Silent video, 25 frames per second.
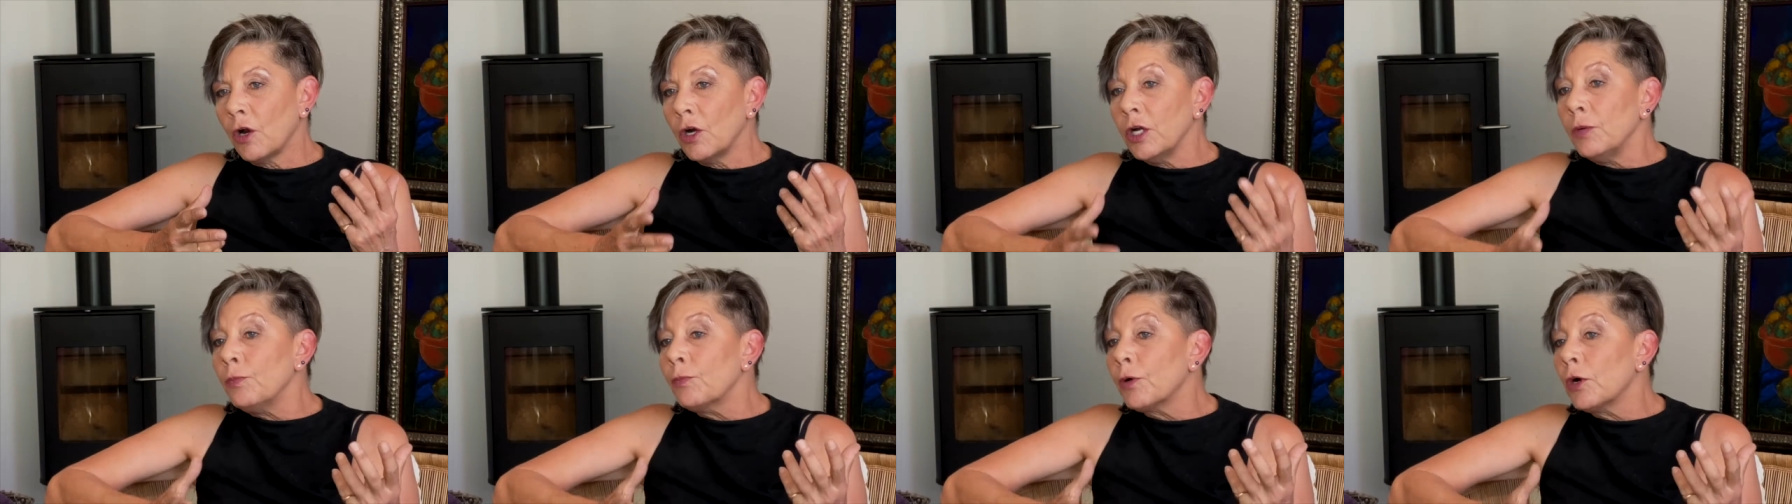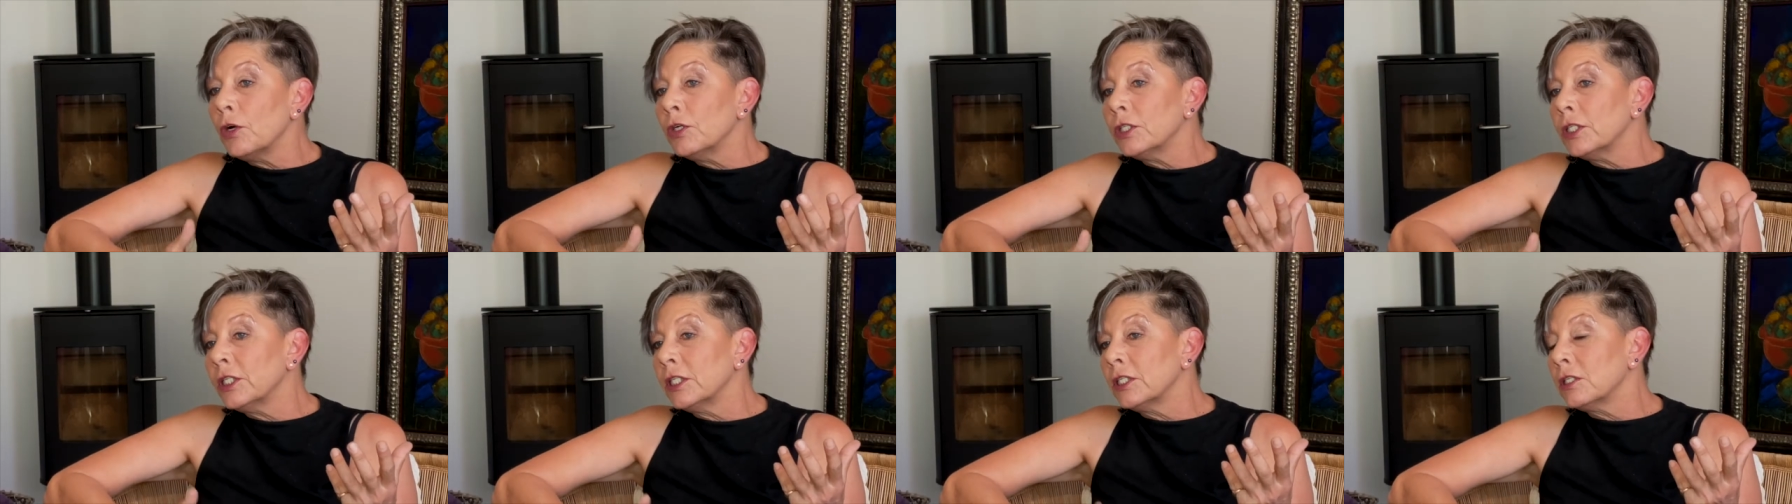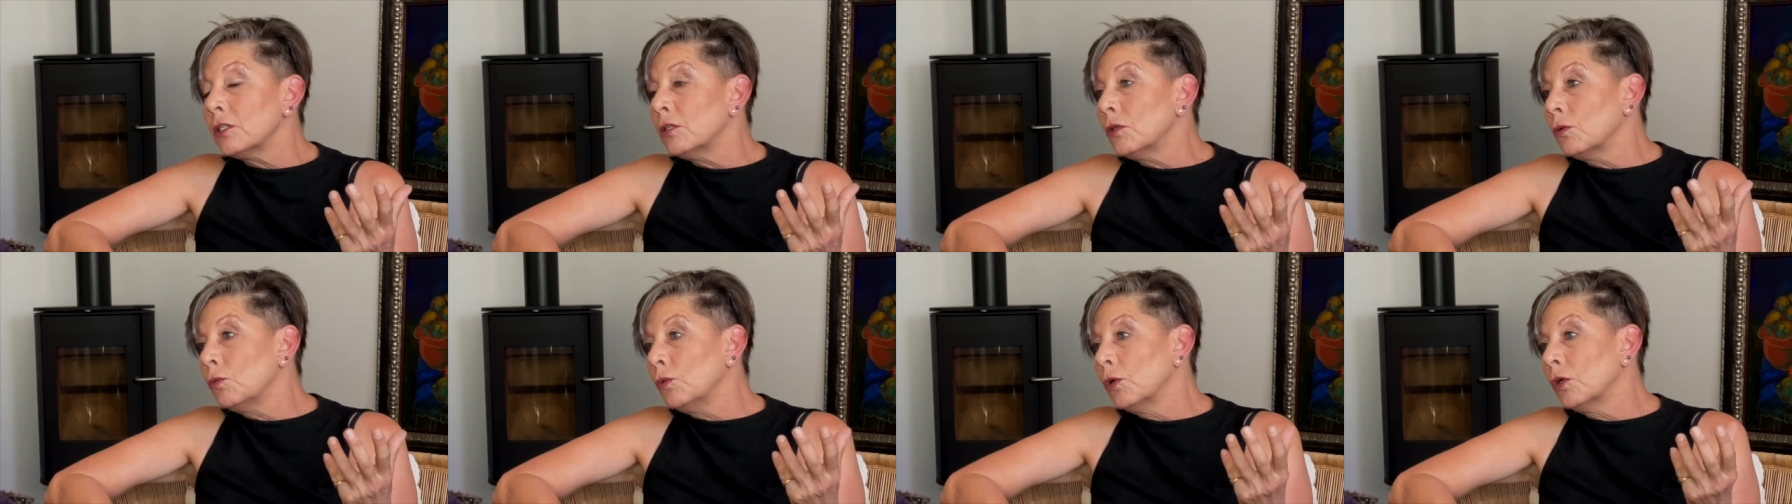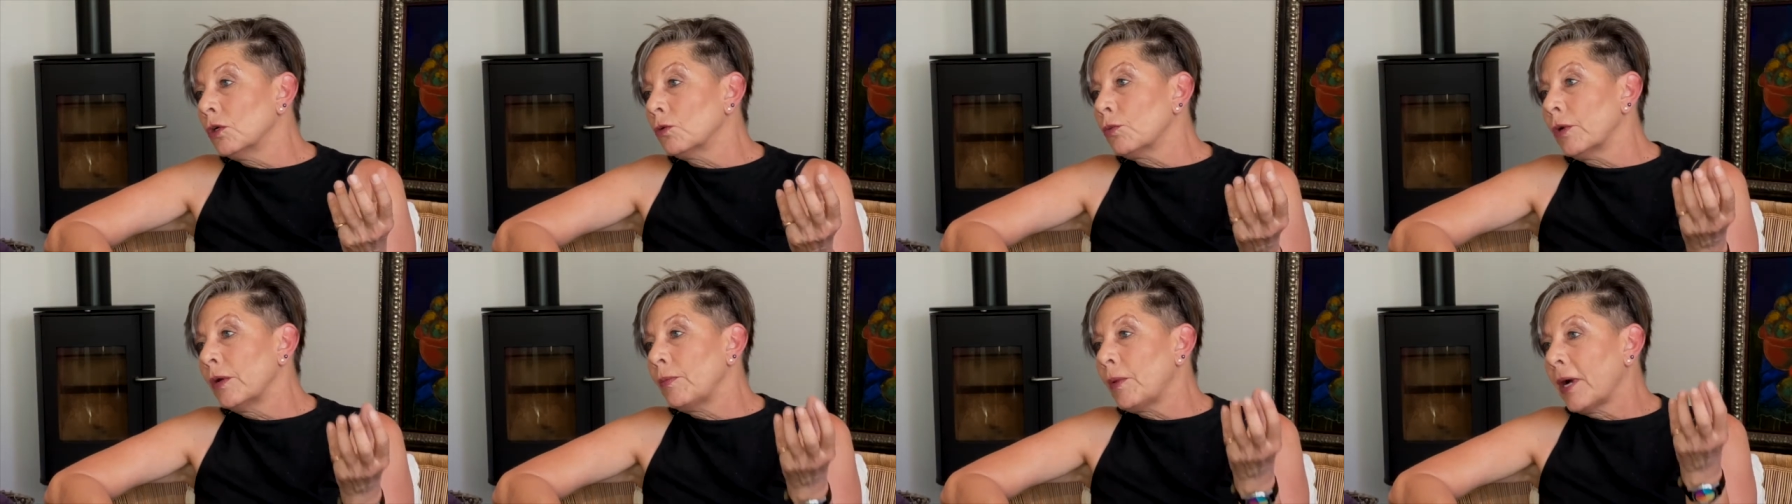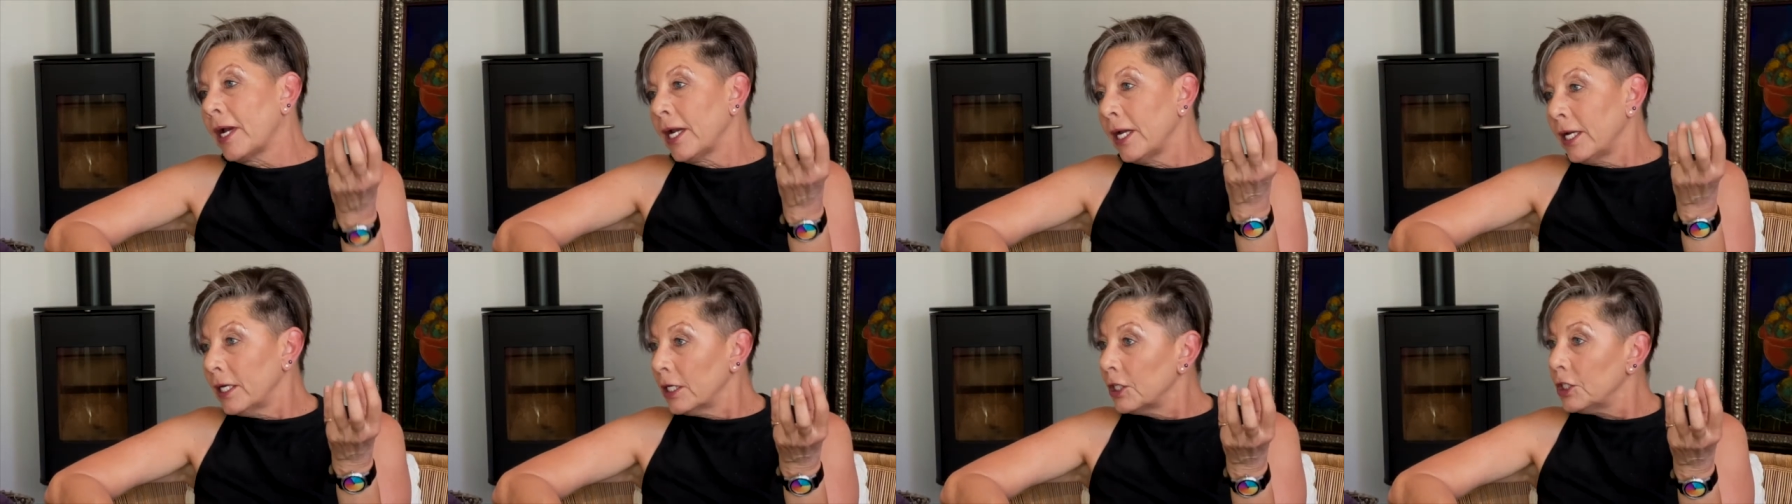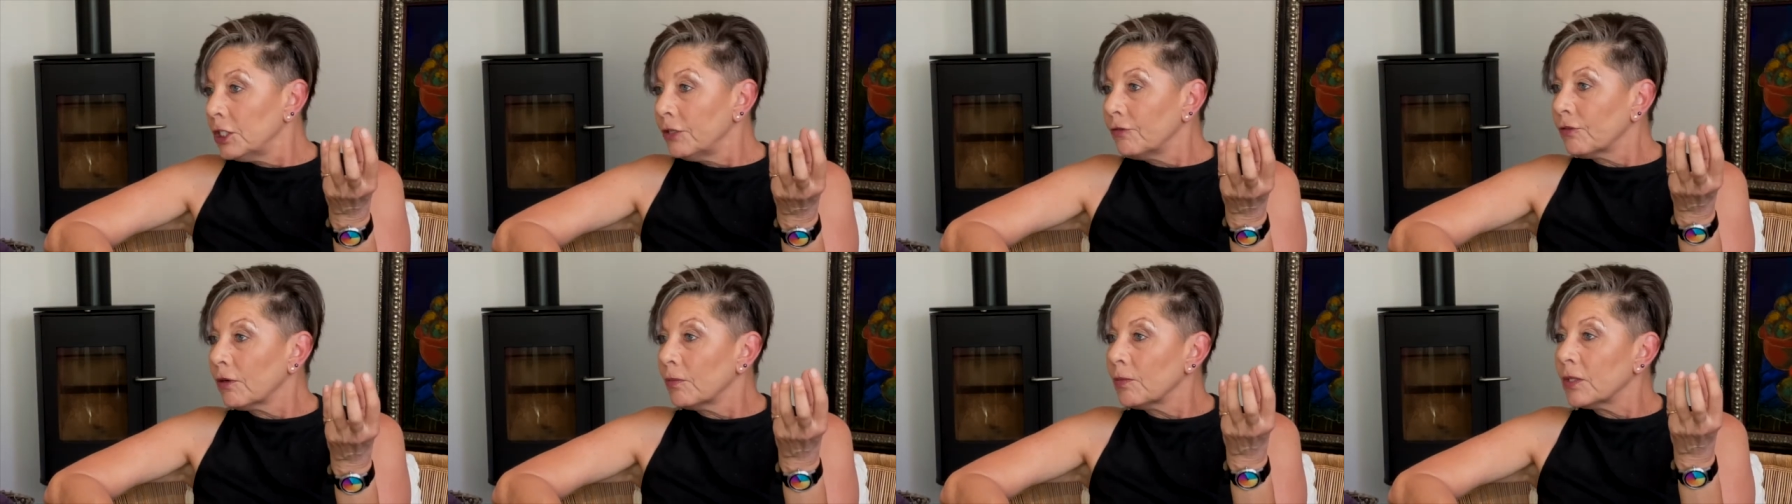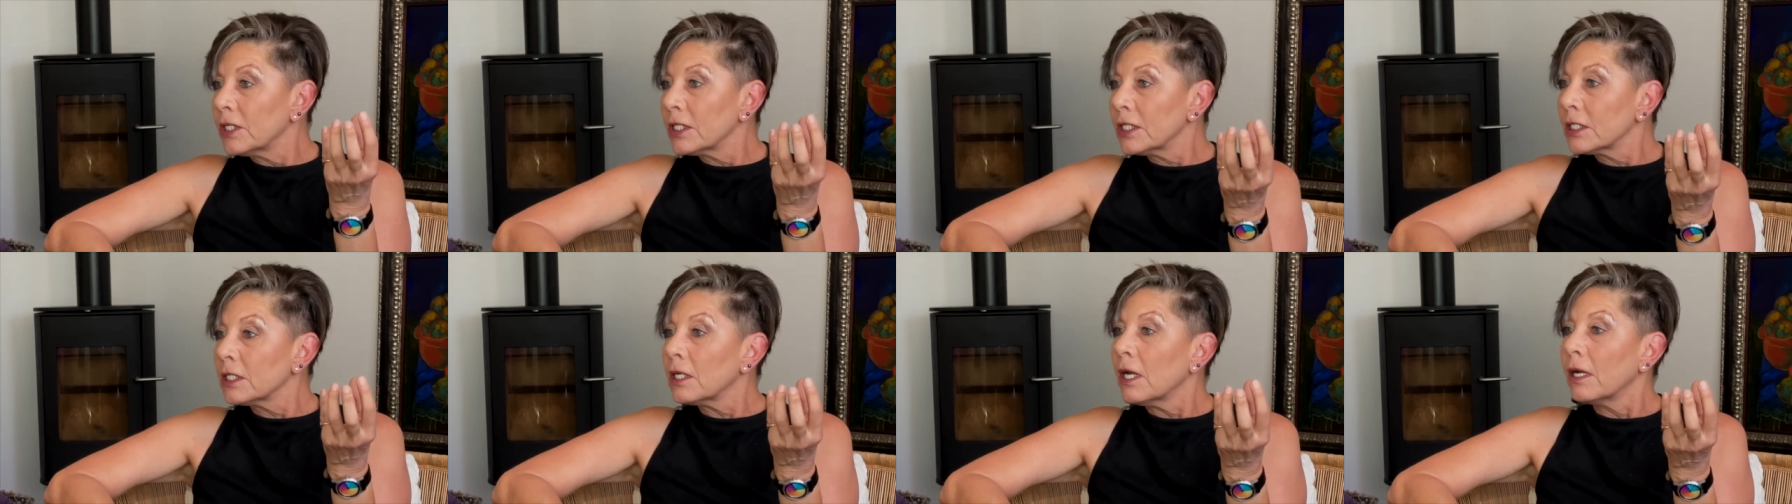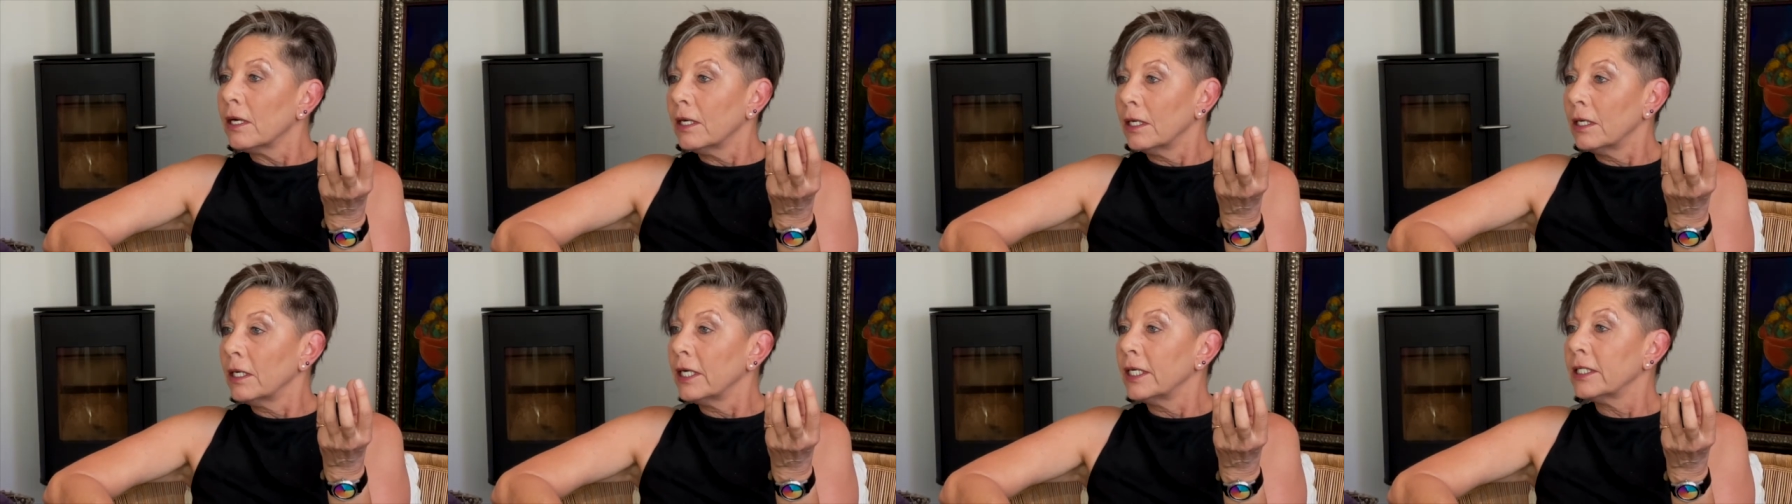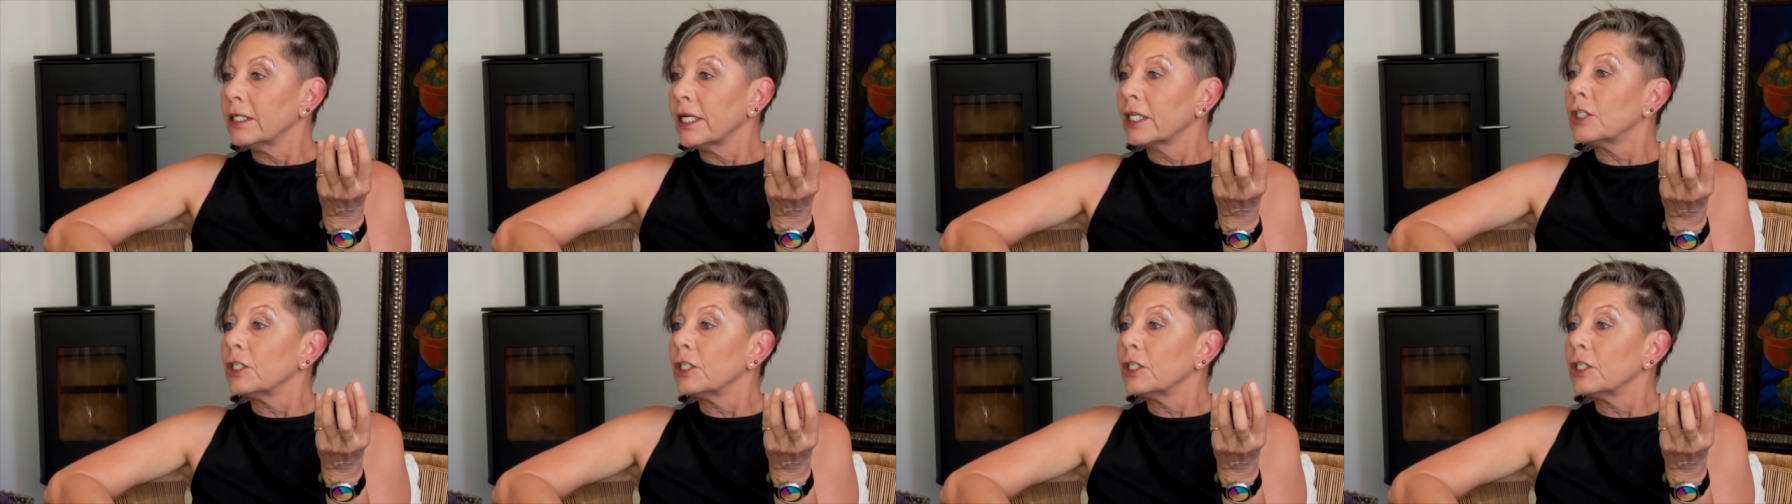the only process in the world whereby energy from the sun